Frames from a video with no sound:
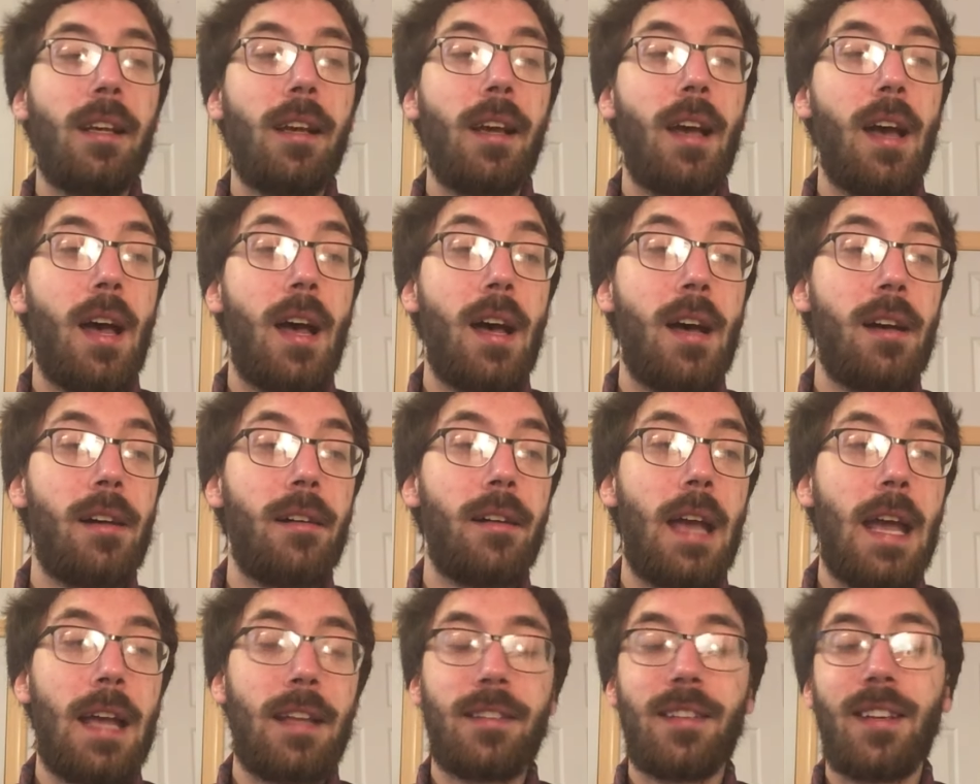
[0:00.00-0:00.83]
Uh,
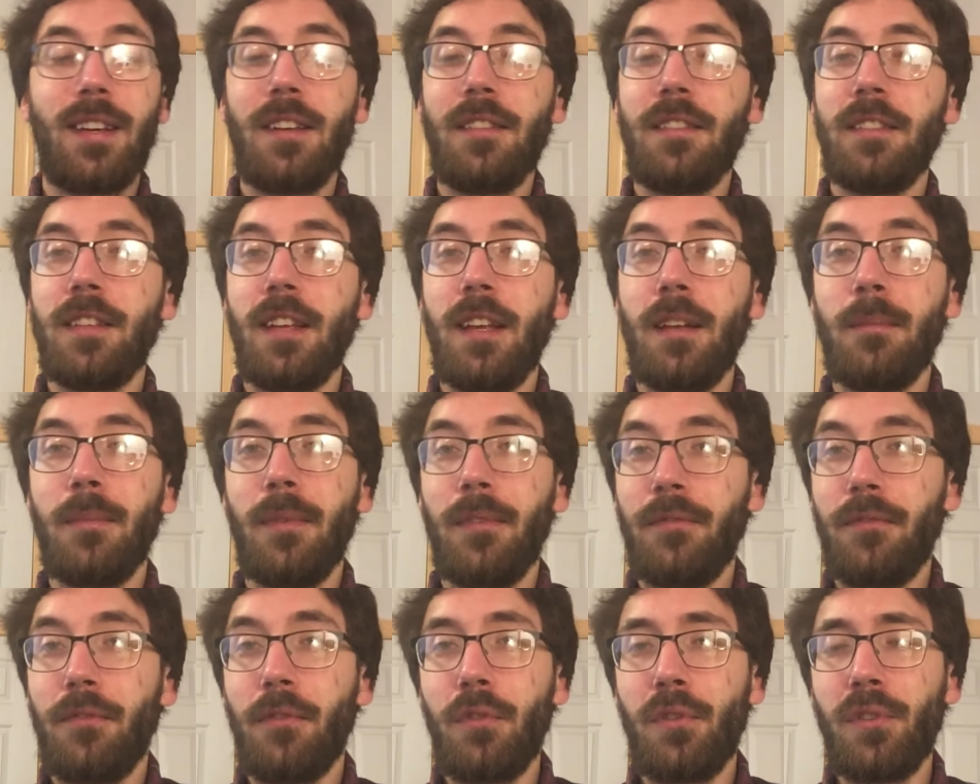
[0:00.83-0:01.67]
as I said
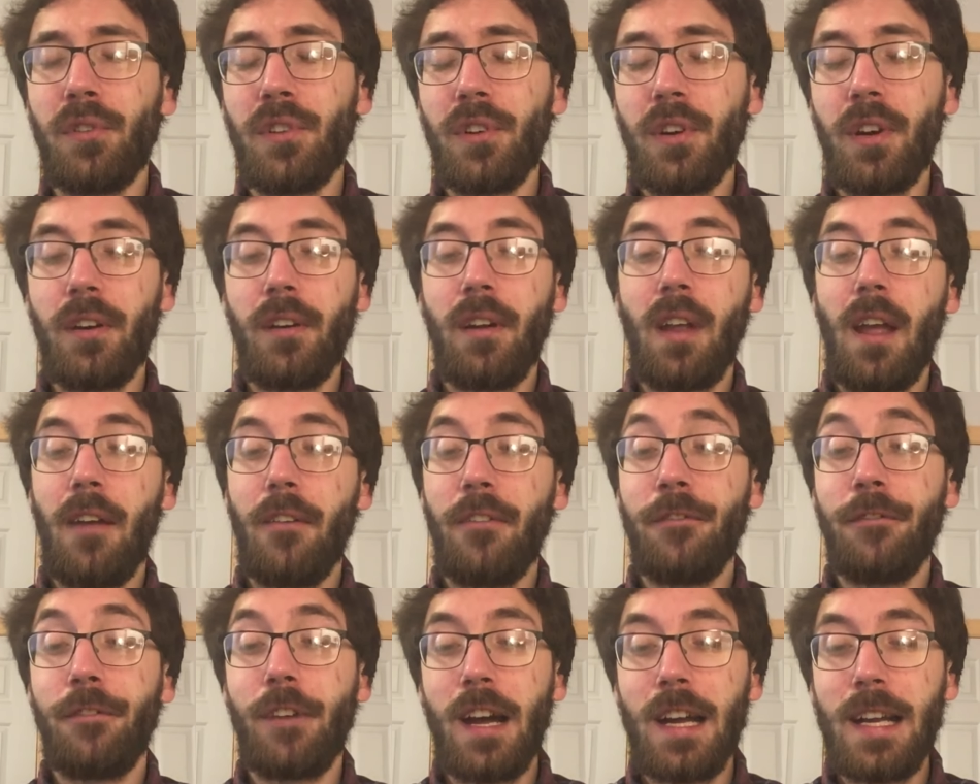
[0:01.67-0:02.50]
before,
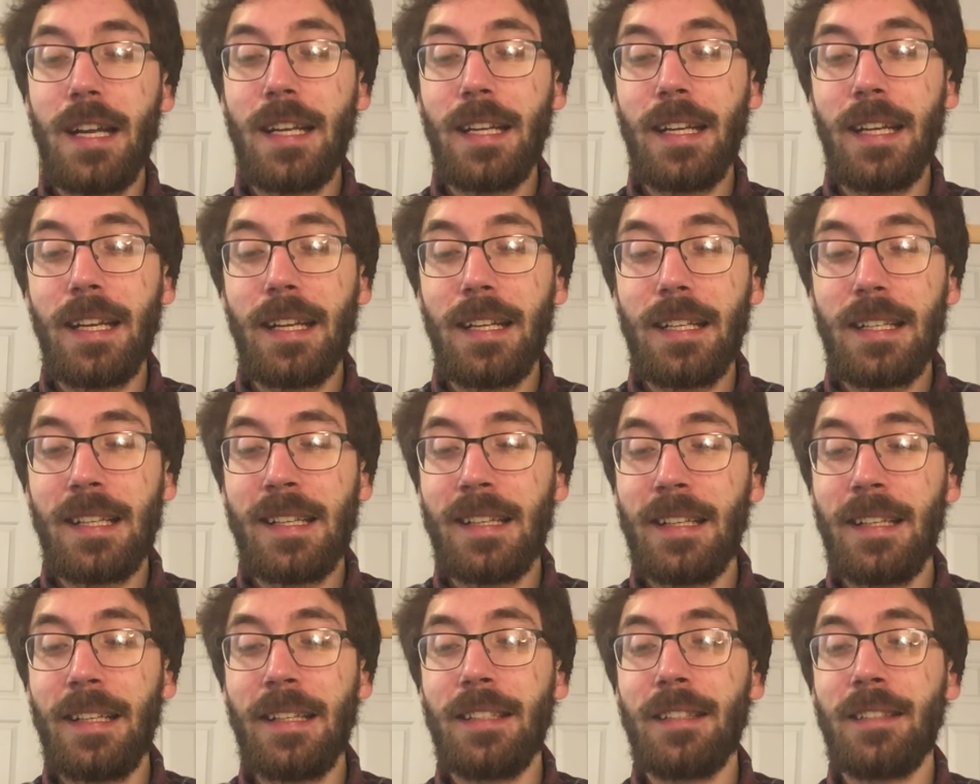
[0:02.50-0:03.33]
finding it
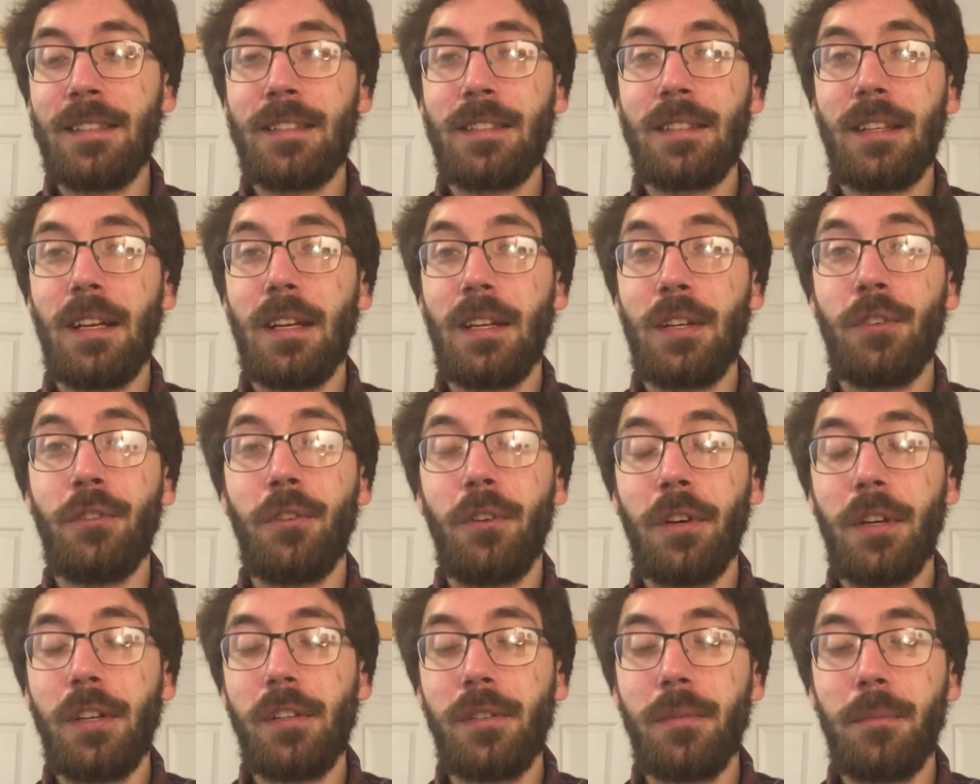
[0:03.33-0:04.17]
is
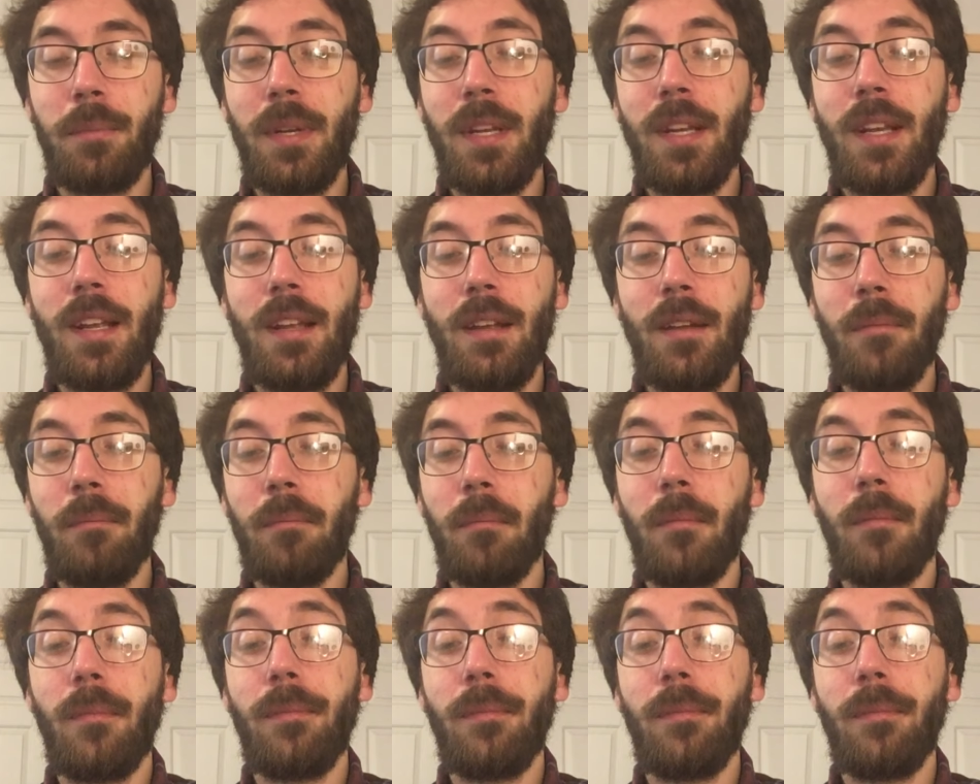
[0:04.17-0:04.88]
going to be